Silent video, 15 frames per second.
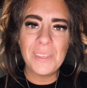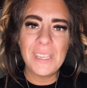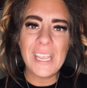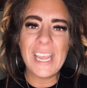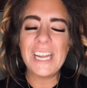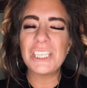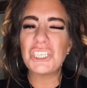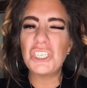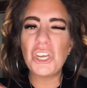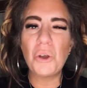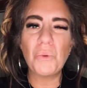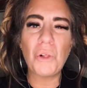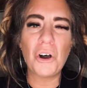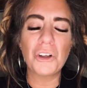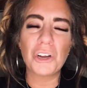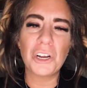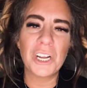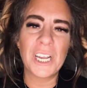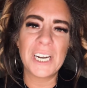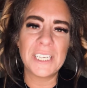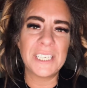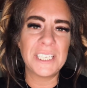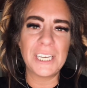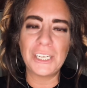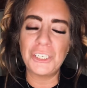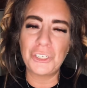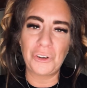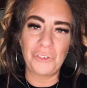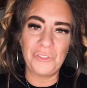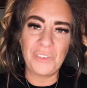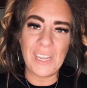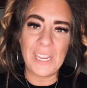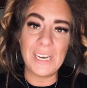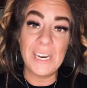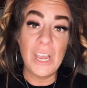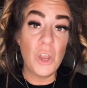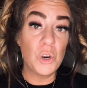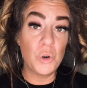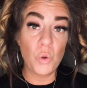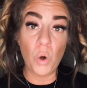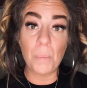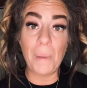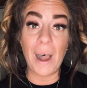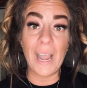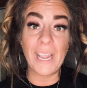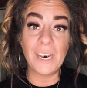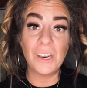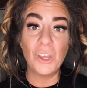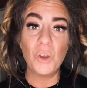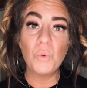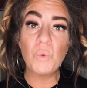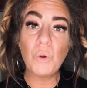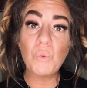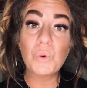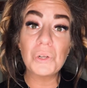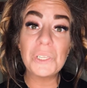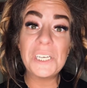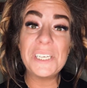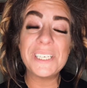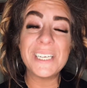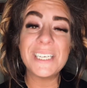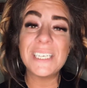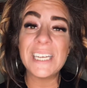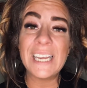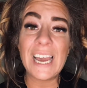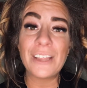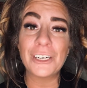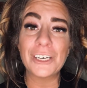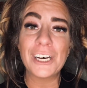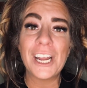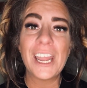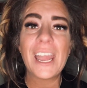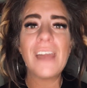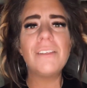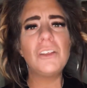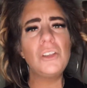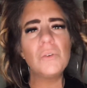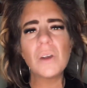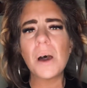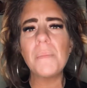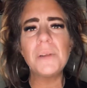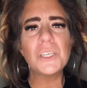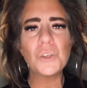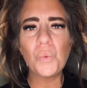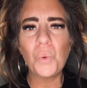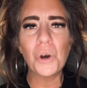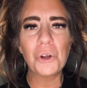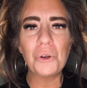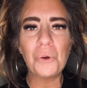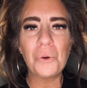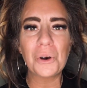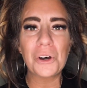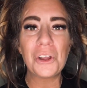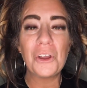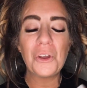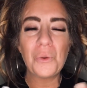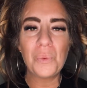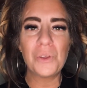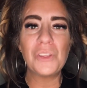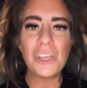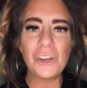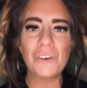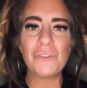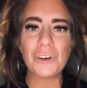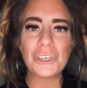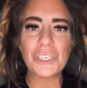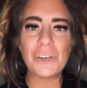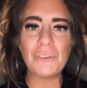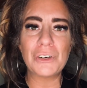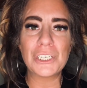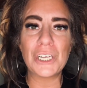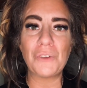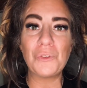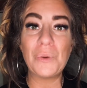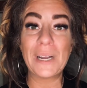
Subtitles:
And it's no longer going to sit at your feet, nor mine. We'll release it together. And then you come into one accord with the inner version of yourself. Ooh, I